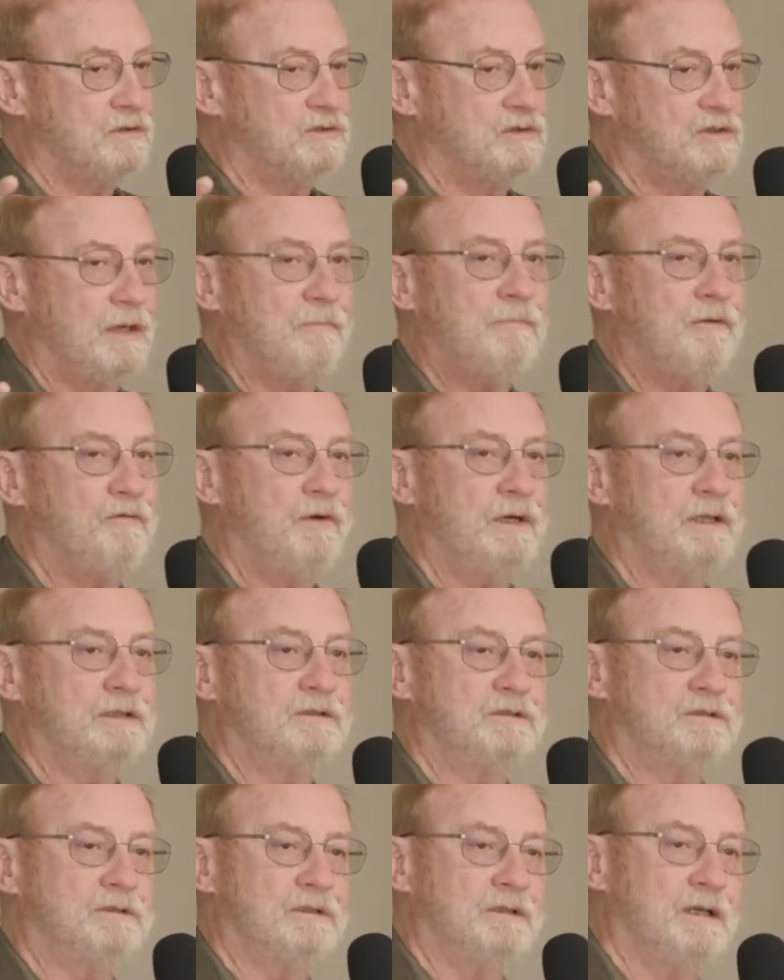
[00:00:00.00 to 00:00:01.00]
than some of
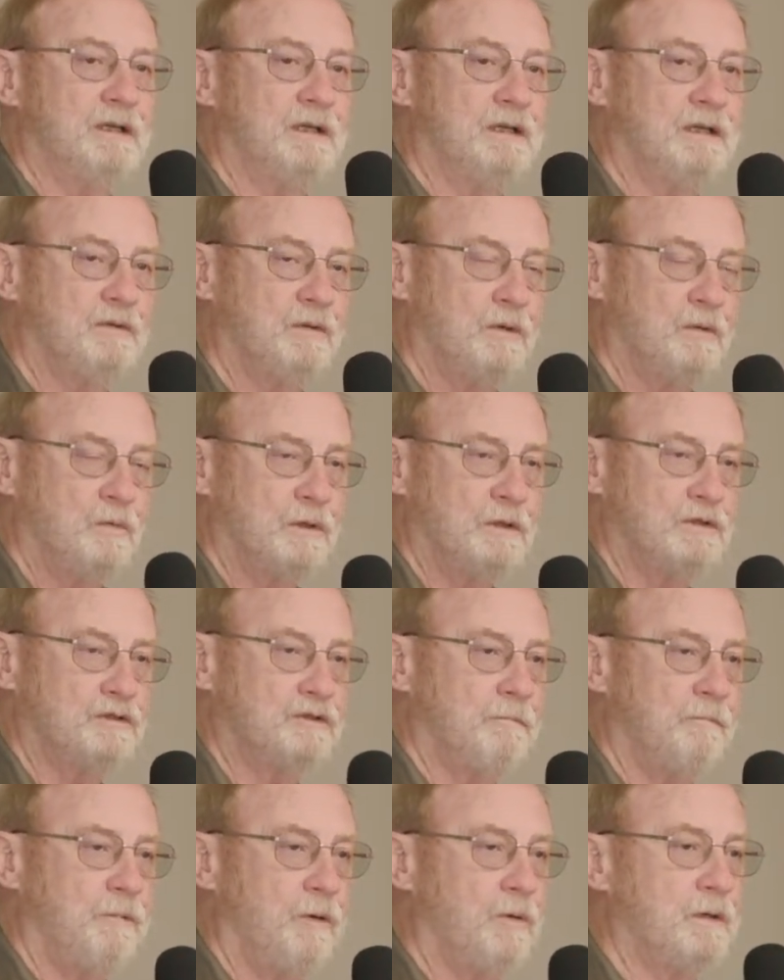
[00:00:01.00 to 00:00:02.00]
us would have
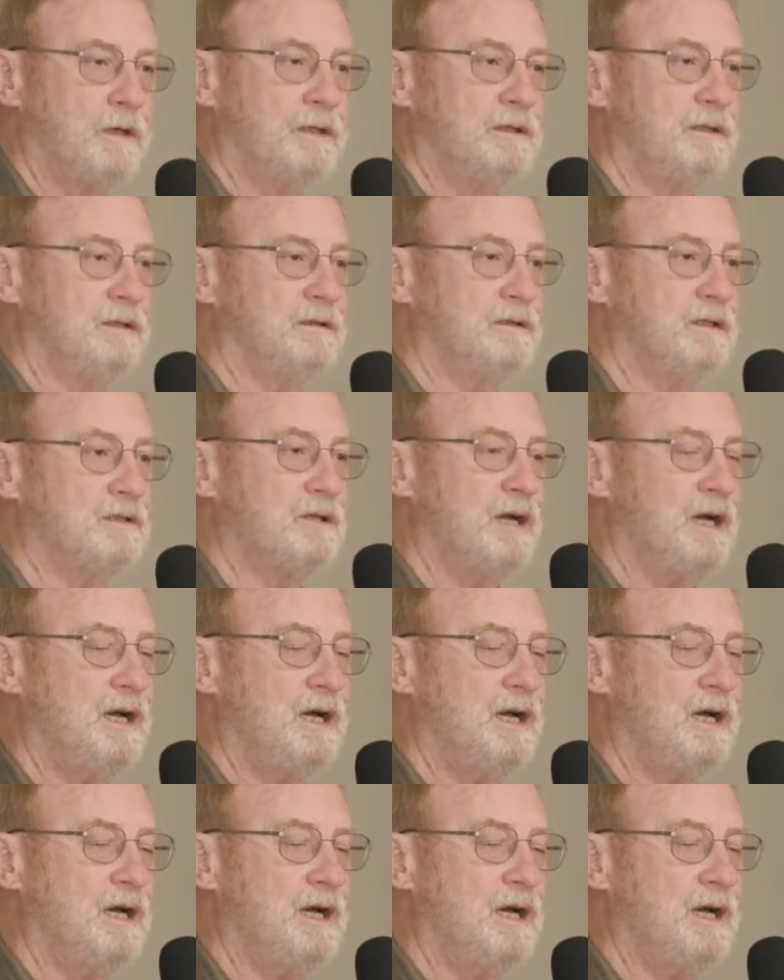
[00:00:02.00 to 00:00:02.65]
supported at the